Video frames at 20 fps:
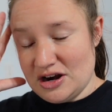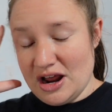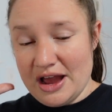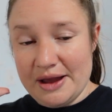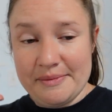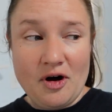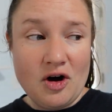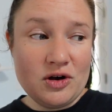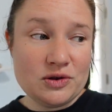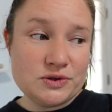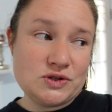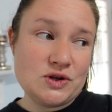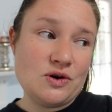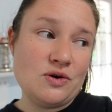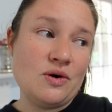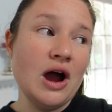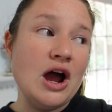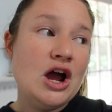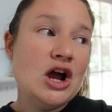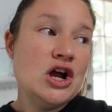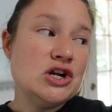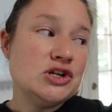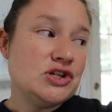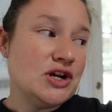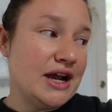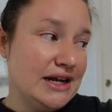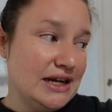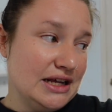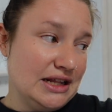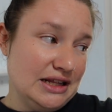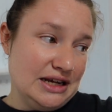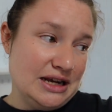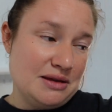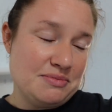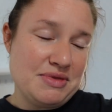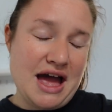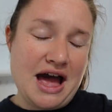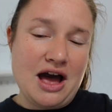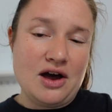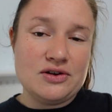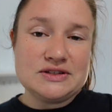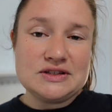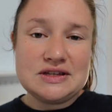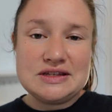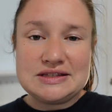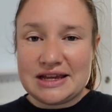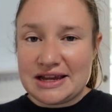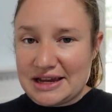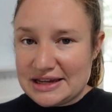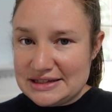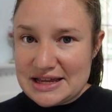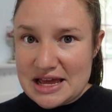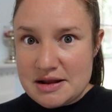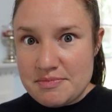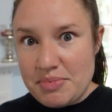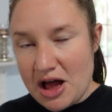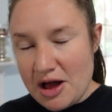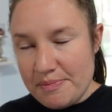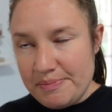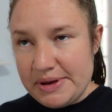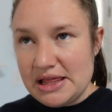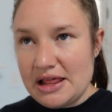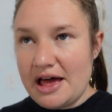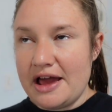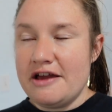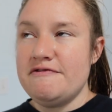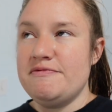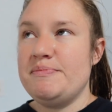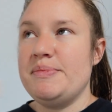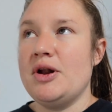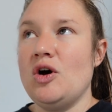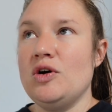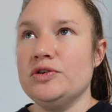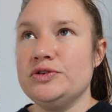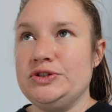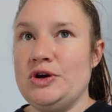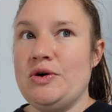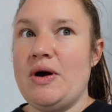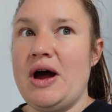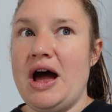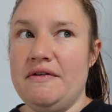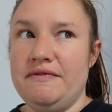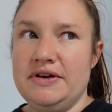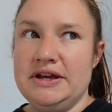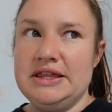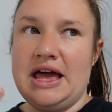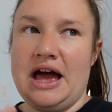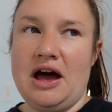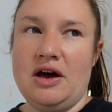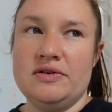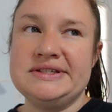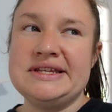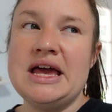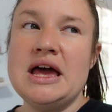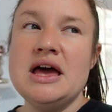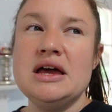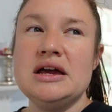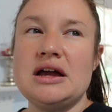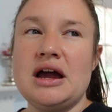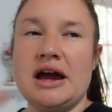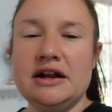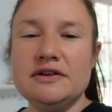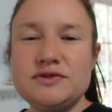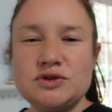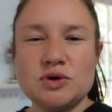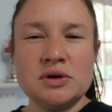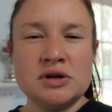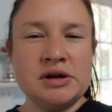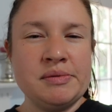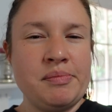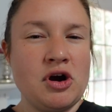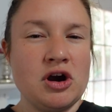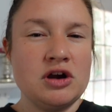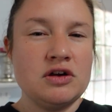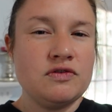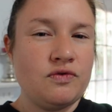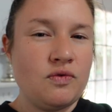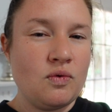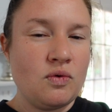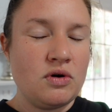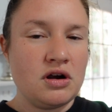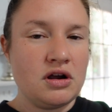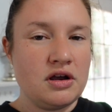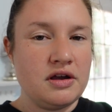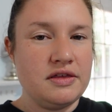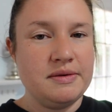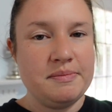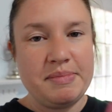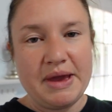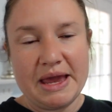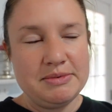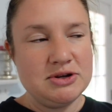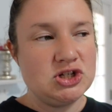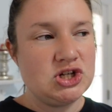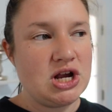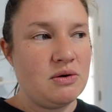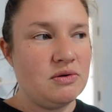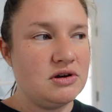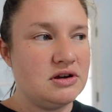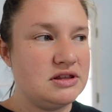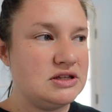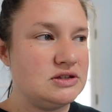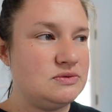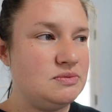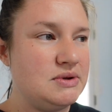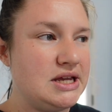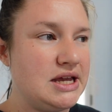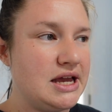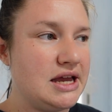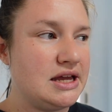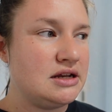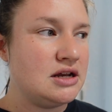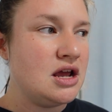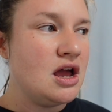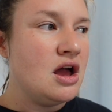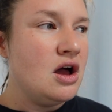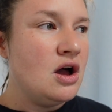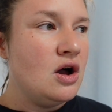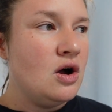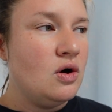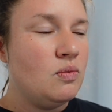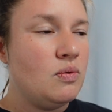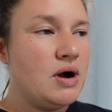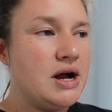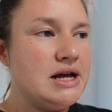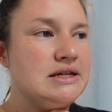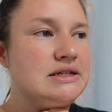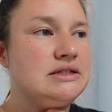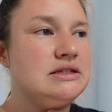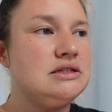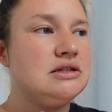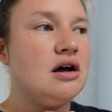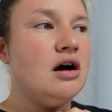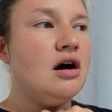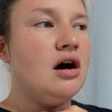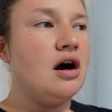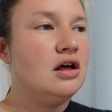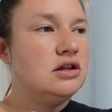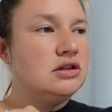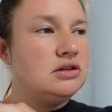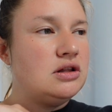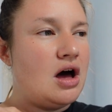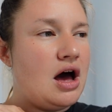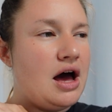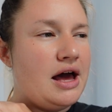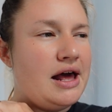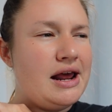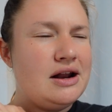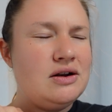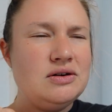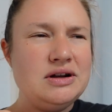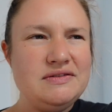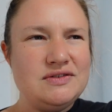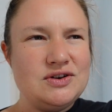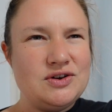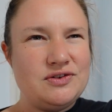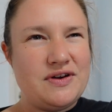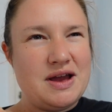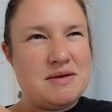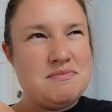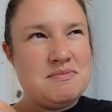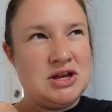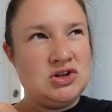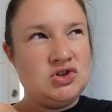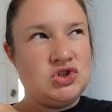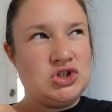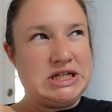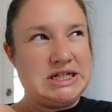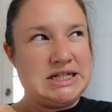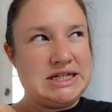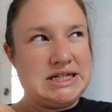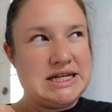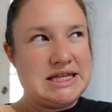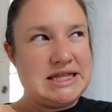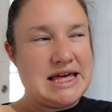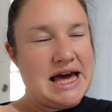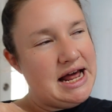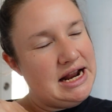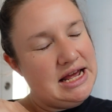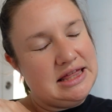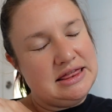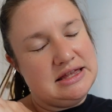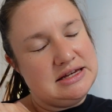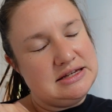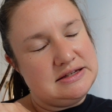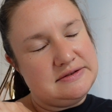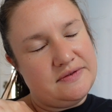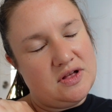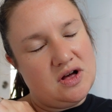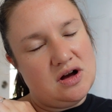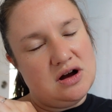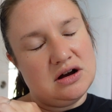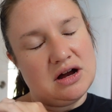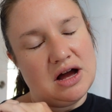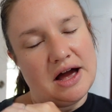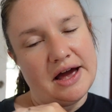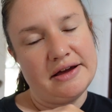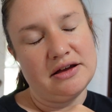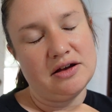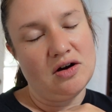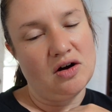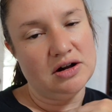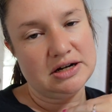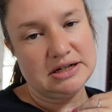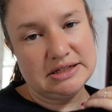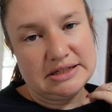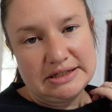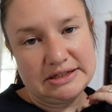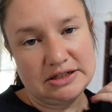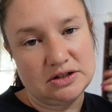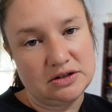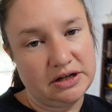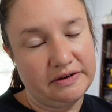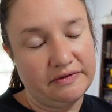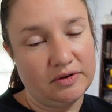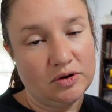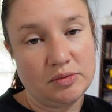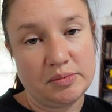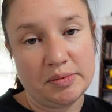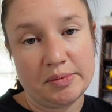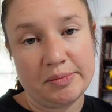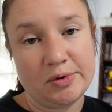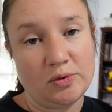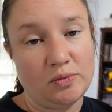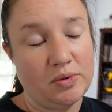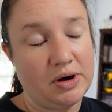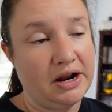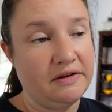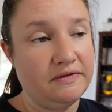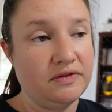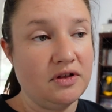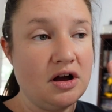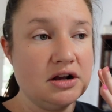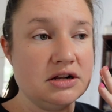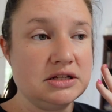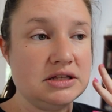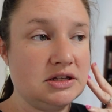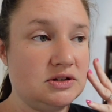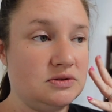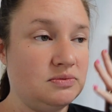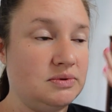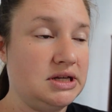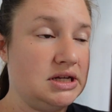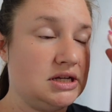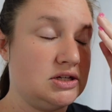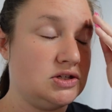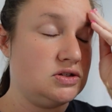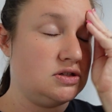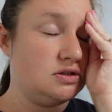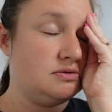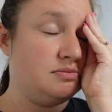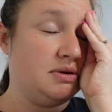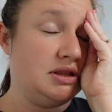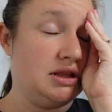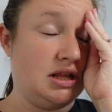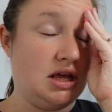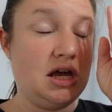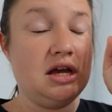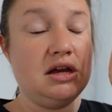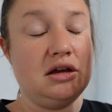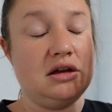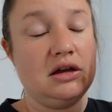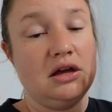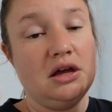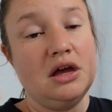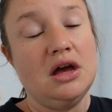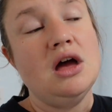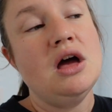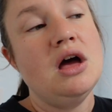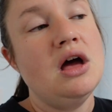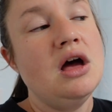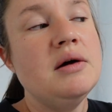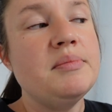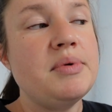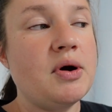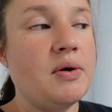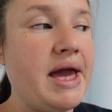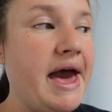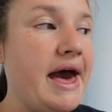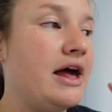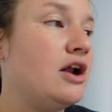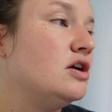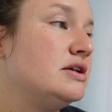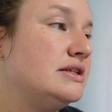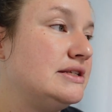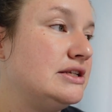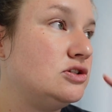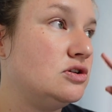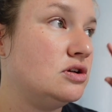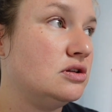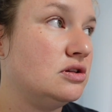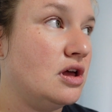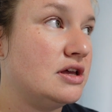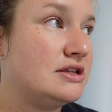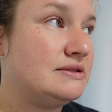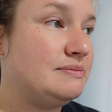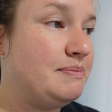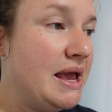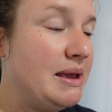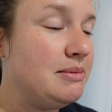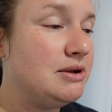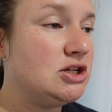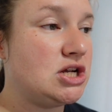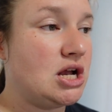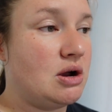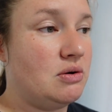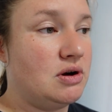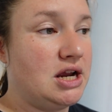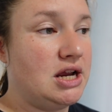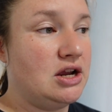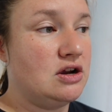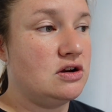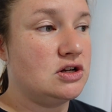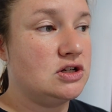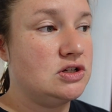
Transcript: I'm also trying to clean up the house because like I said, puppy life, but also having the house kind of torn apart for the baby shower this weekend was a lot. I don't even know if I mentioned that in this vlog. I honestly don't even remember what I vlogged this week. has just been like, but we had our sister-in-law's baby shower here.